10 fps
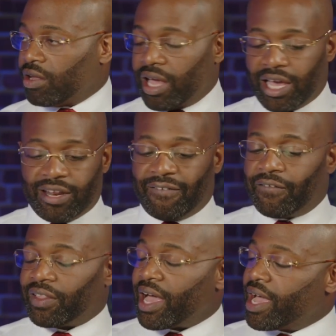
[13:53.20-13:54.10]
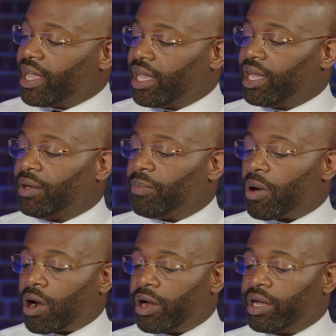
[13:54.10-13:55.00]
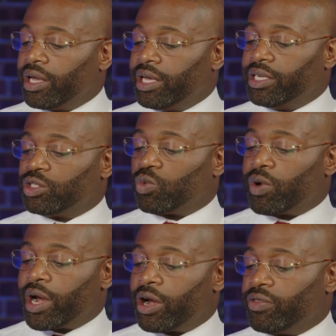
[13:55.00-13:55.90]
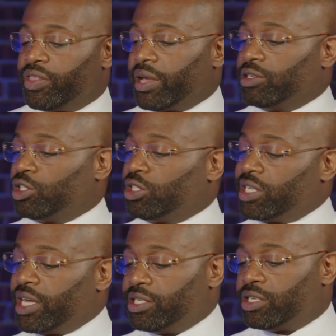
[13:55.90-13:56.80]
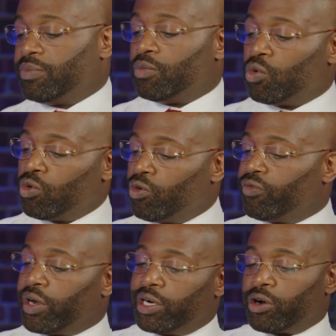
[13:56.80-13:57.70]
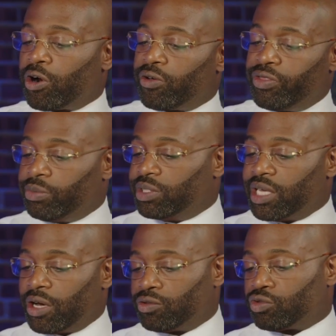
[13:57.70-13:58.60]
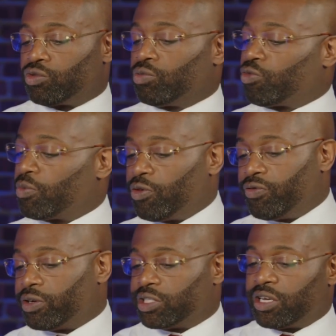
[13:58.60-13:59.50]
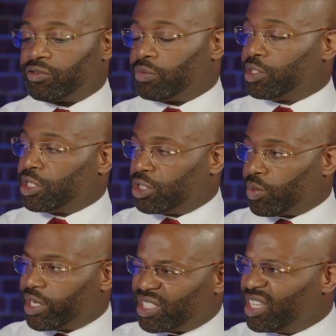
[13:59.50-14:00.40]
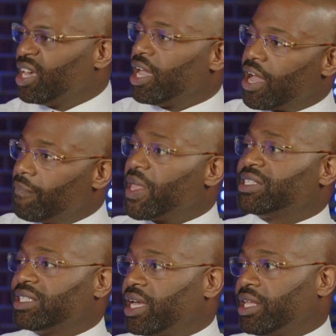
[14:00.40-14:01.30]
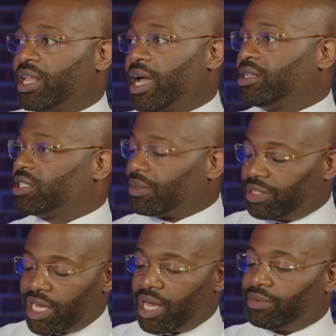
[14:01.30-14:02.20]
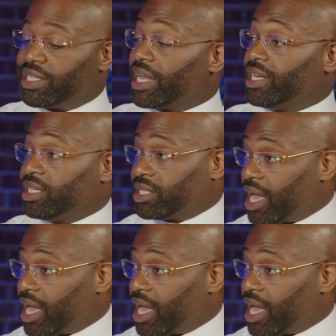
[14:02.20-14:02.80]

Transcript: And the fly part is where they tend to move, unearth themselves, remove themselves from the situation. I'm not saying that sometimes that needs to